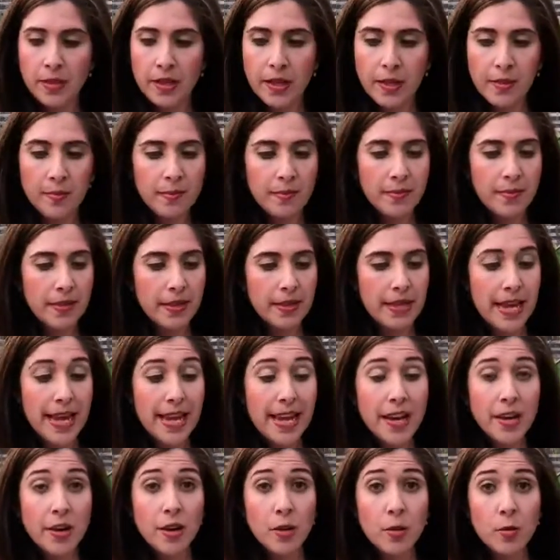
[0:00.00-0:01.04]
Okay.
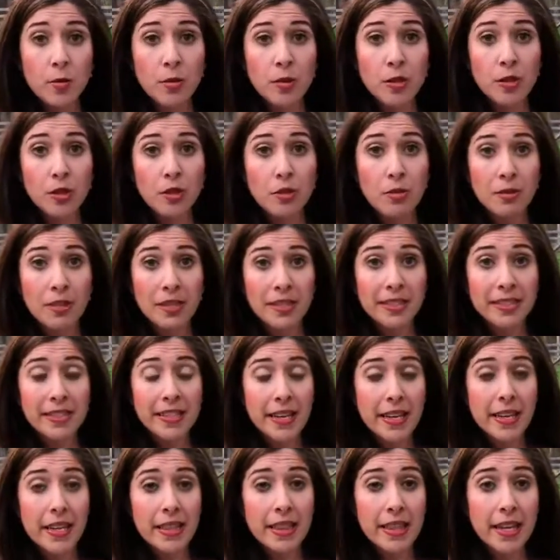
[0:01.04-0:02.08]
Now you can
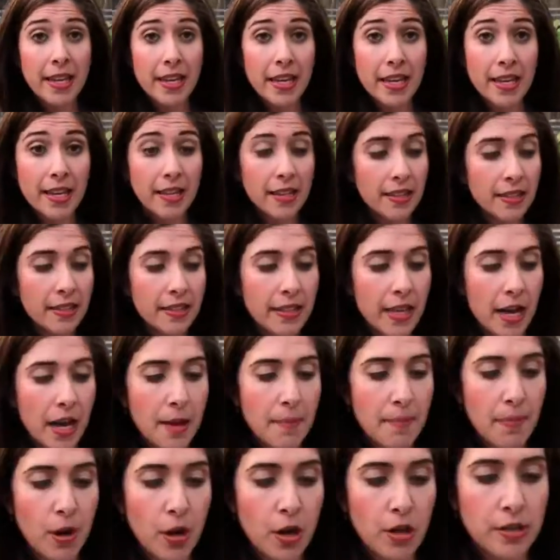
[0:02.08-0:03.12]
see the
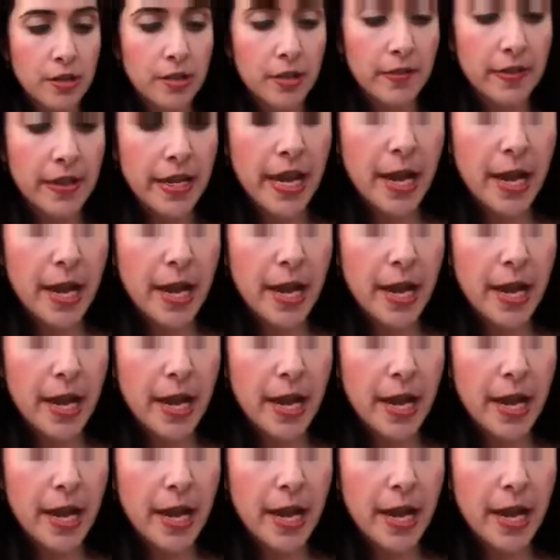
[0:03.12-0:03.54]
inside parts of the